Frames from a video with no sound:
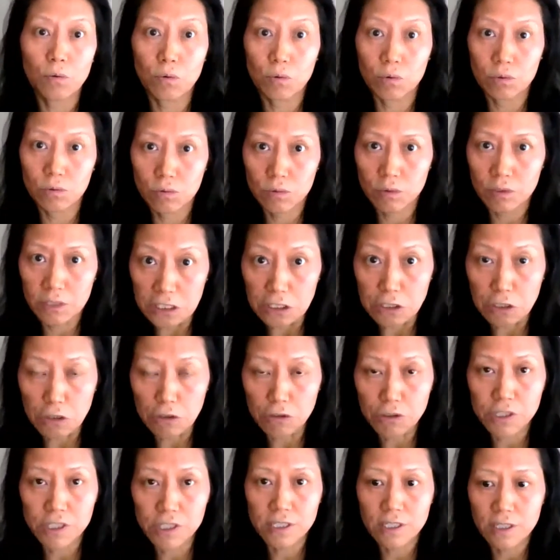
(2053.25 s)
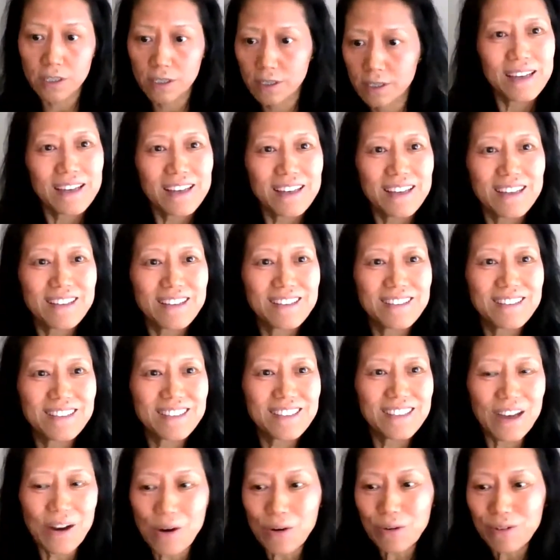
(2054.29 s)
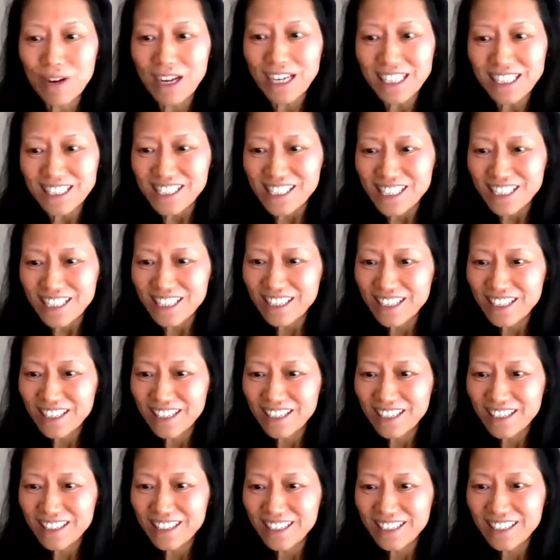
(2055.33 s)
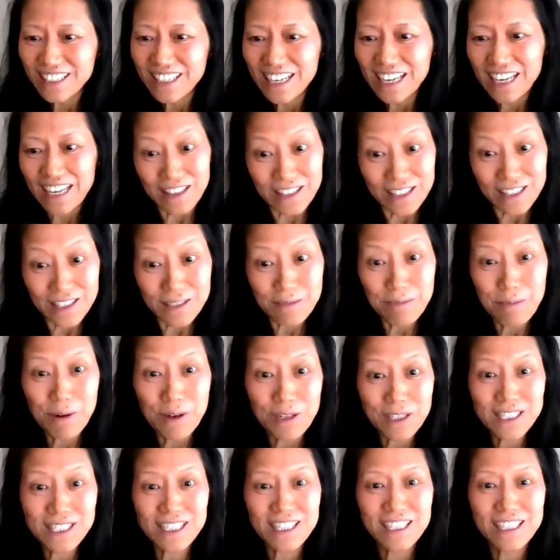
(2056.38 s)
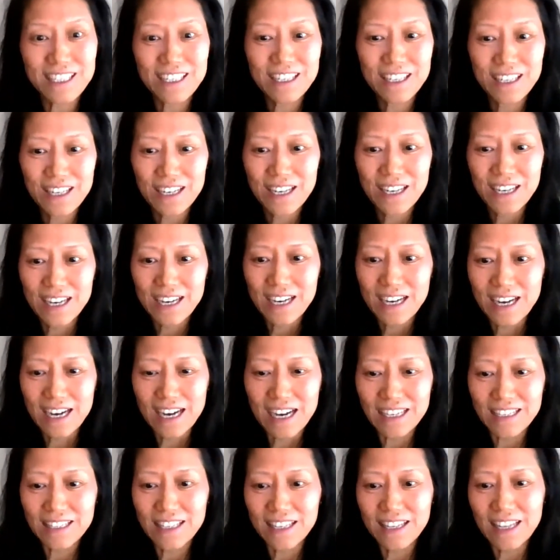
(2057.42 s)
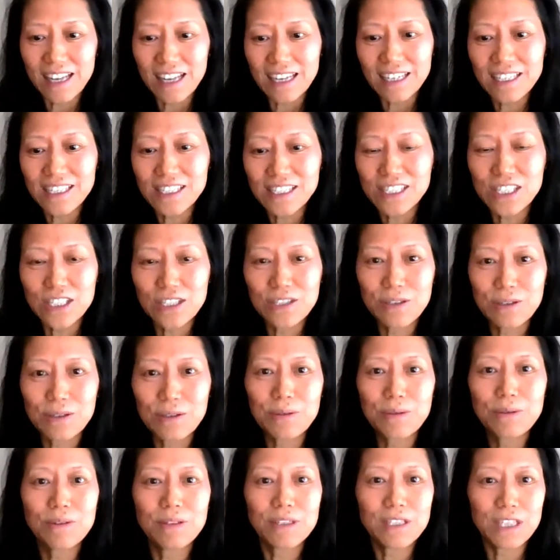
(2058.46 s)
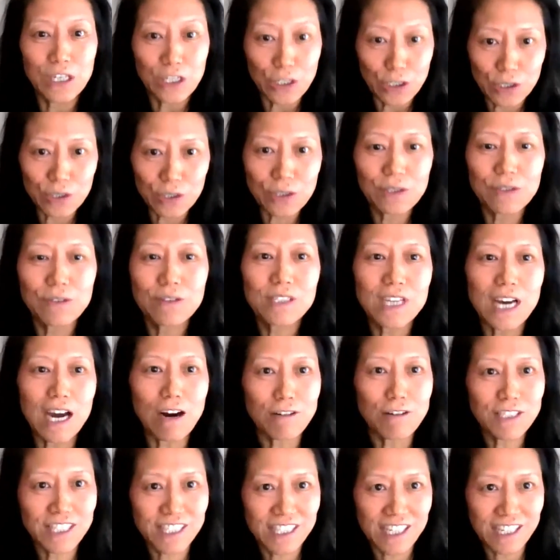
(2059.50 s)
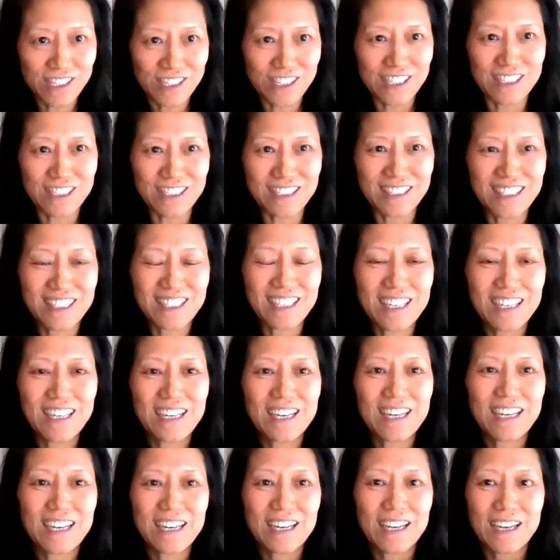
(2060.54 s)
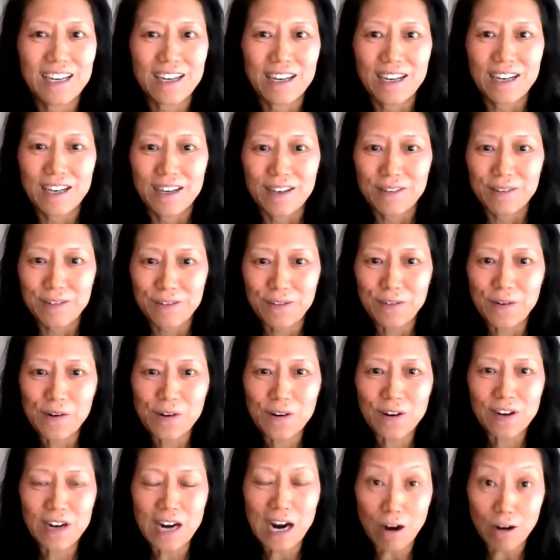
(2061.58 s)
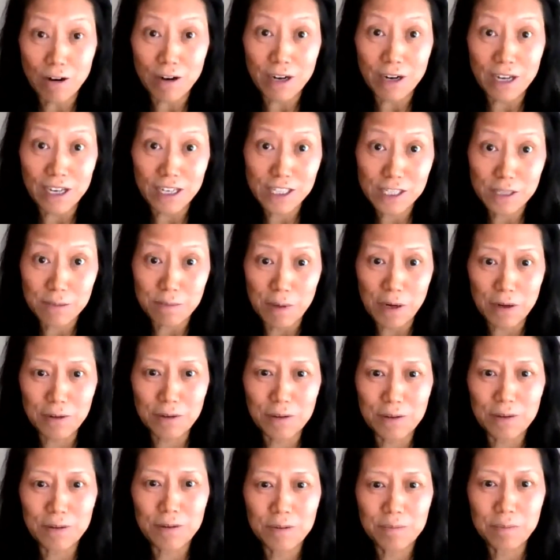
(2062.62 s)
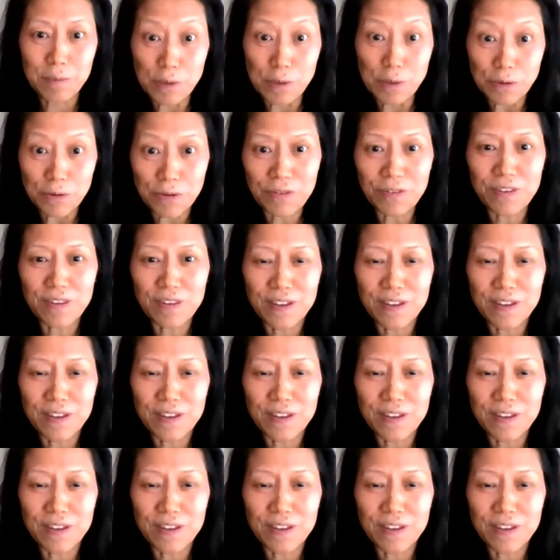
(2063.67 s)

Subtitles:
leaders. All right. At this point, I'd like to conclude our session for our Expo booth.